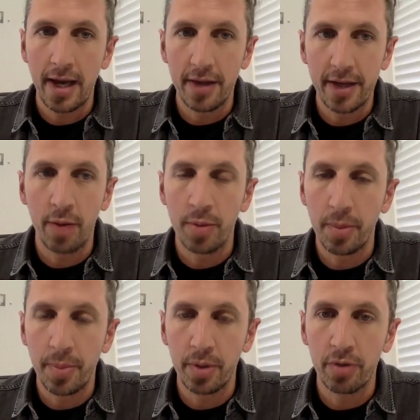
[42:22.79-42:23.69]
that help you
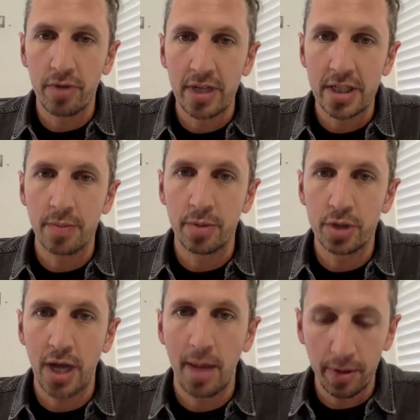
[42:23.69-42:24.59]
build a reasonable
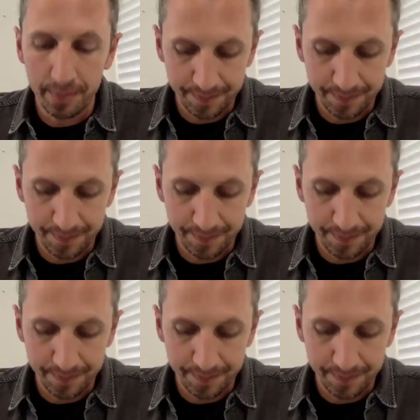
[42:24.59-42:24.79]
chatbot.